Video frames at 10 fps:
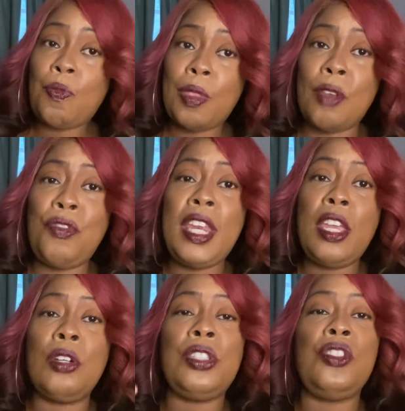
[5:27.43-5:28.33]

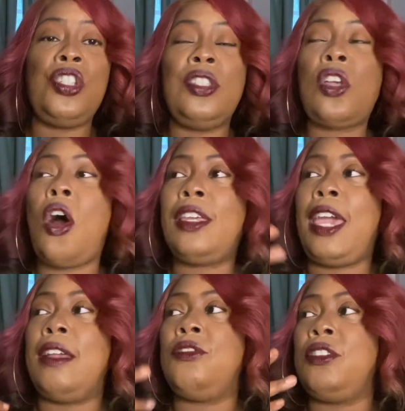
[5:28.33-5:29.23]
videos, and she's
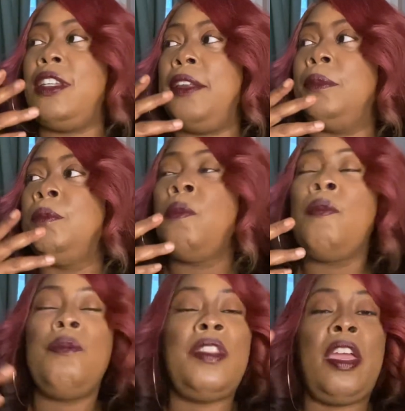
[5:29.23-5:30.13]
Caucasian, and
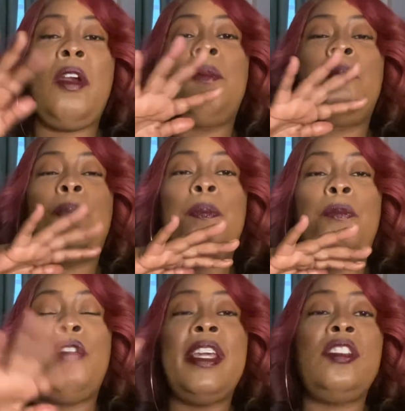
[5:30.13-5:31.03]
their
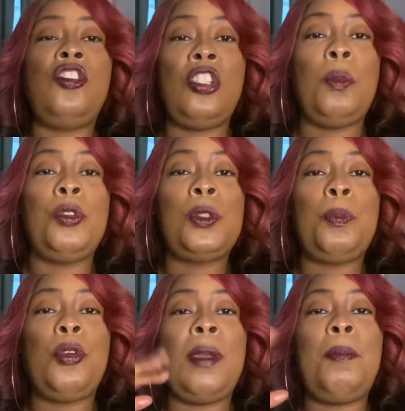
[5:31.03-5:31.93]
relationship was
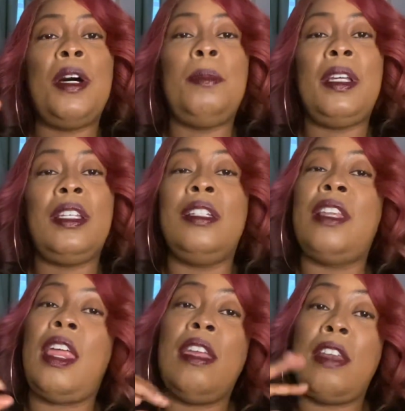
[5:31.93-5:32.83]
pretty public, and
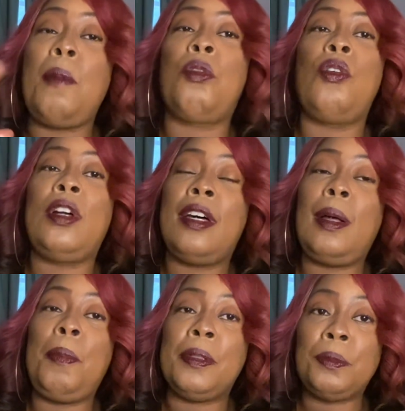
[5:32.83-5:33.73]
they broke
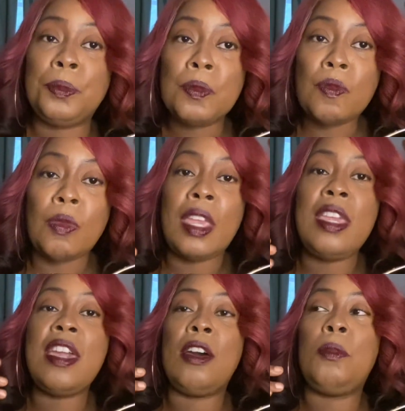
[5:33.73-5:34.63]
up, and he
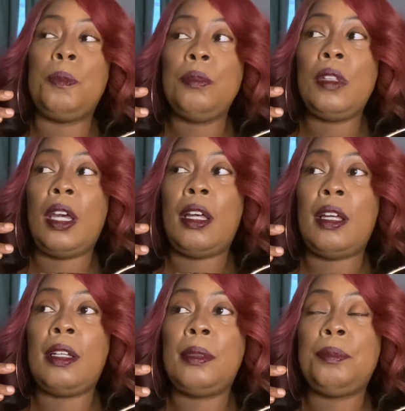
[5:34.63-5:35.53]
helped
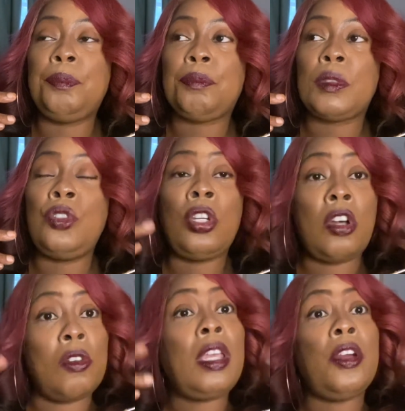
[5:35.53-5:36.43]

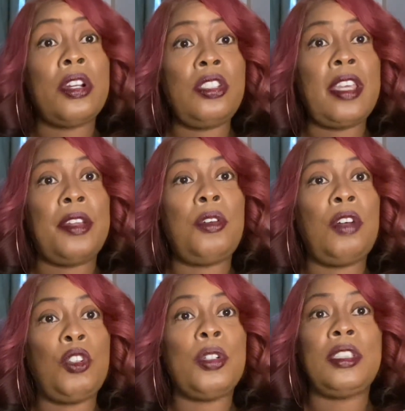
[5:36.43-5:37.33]
Nicole get her channel, of
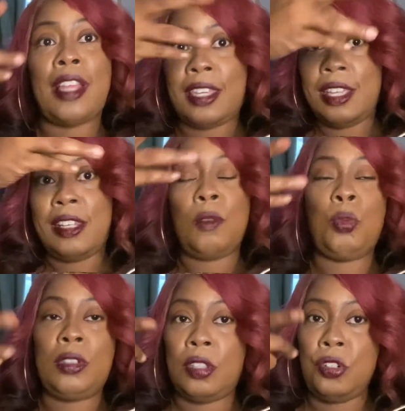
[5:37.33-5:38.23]
course, like he did
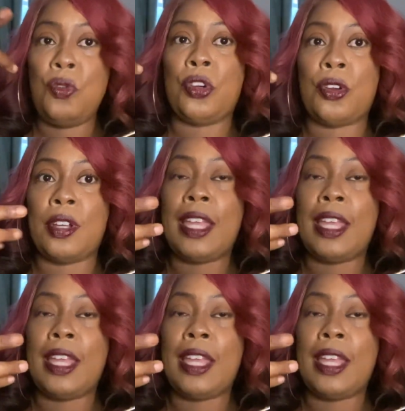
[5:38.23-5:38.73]
with the new girl,